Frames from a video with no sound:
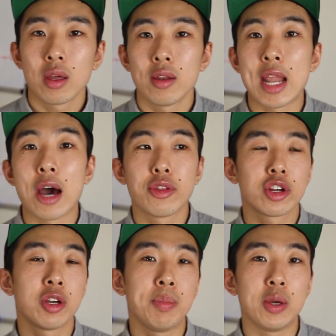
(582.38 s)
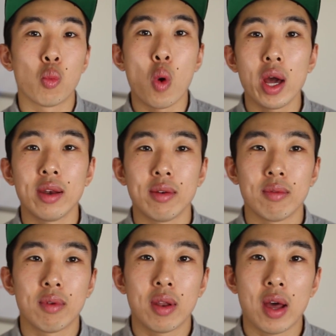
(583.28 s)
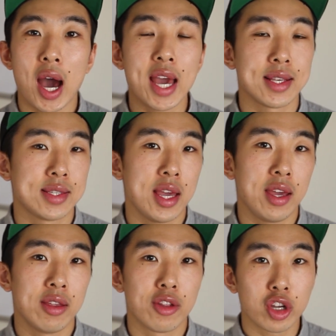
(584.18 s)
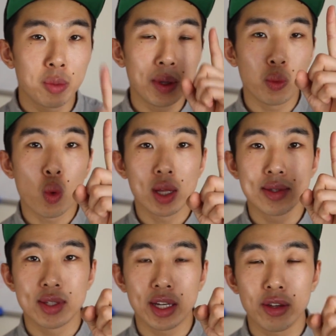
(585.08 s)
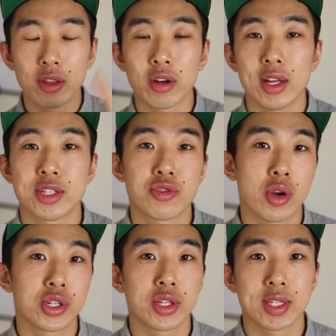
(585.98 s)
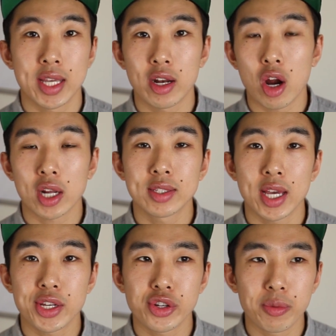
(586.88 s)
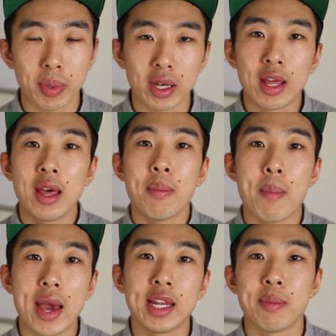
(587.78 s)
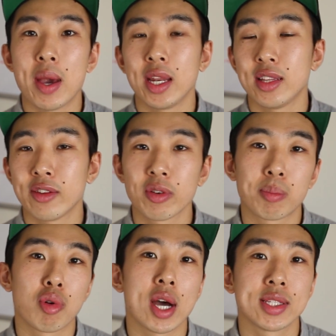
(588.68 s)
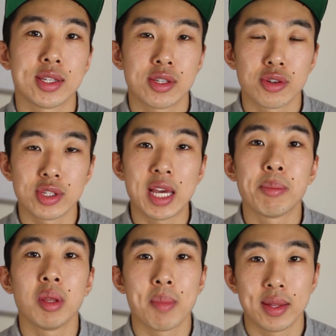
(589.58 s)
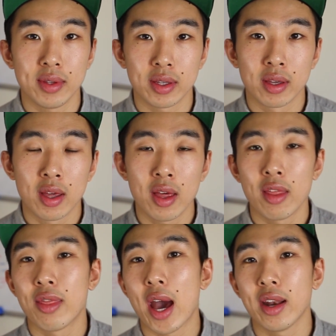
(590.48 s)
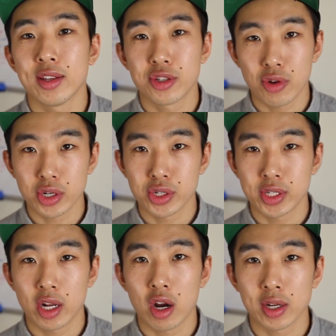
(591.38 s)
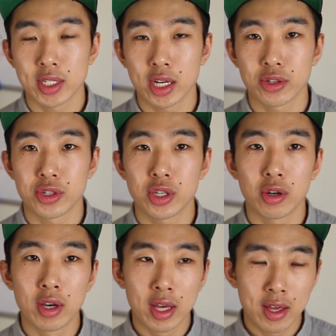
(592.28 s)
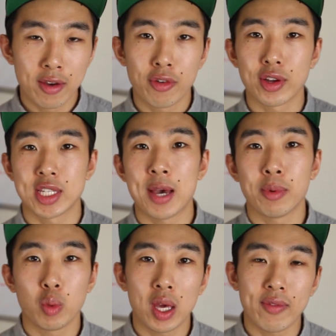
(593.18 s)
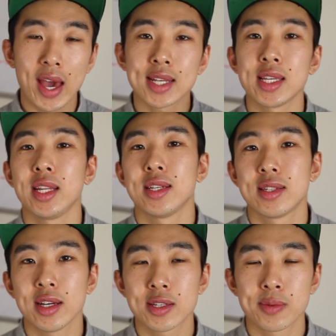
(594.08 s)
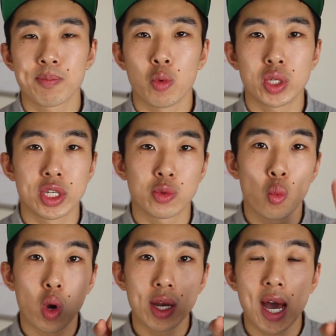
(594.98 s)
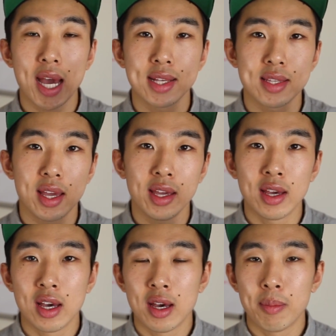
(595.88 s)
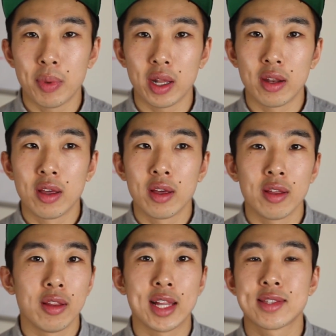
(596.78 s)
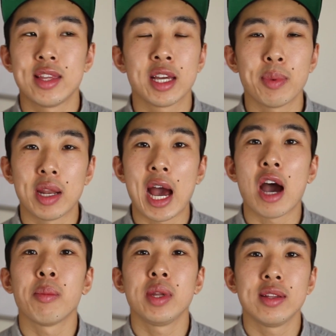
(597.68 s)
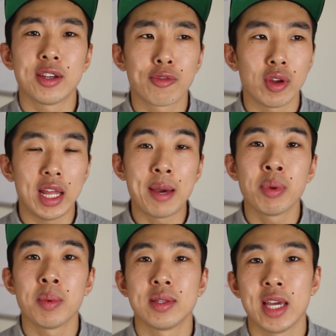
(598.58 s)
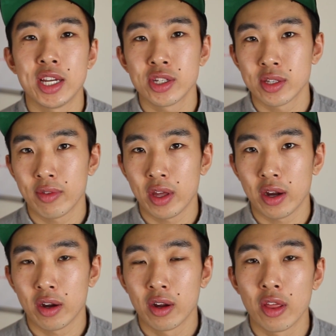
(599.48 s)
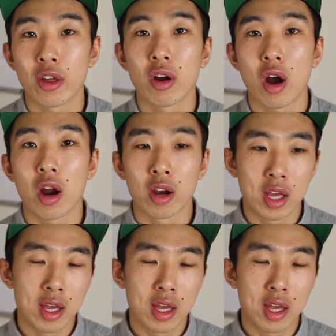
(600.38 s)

Now, there could be one ISA, there could be one singular instruction set architecture, but many, many different processors implementing that instruction set architecture. So for example, we have x86, which is one ISA, but let's think about how many different implementations of there there are.